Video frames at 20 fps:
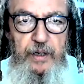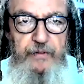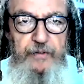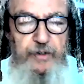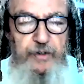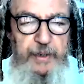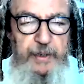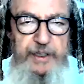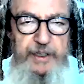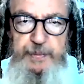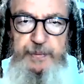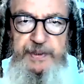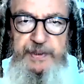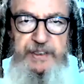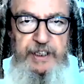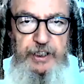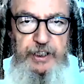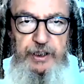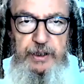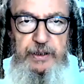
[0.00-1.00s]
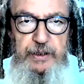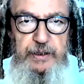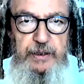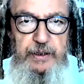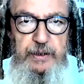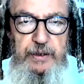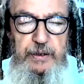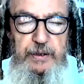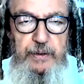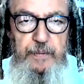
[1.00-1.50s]
from his
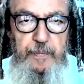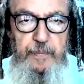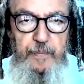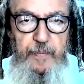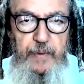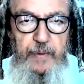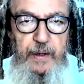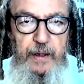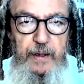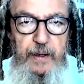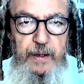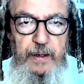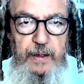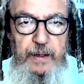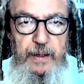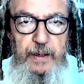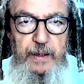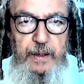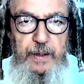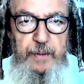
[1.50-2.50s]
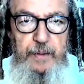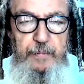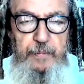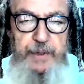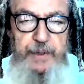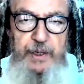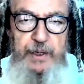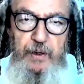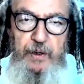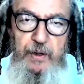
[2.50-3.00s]
possessions
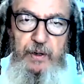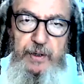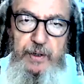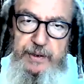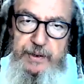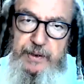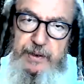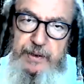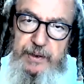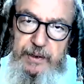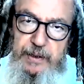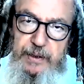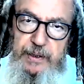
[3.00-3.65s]
because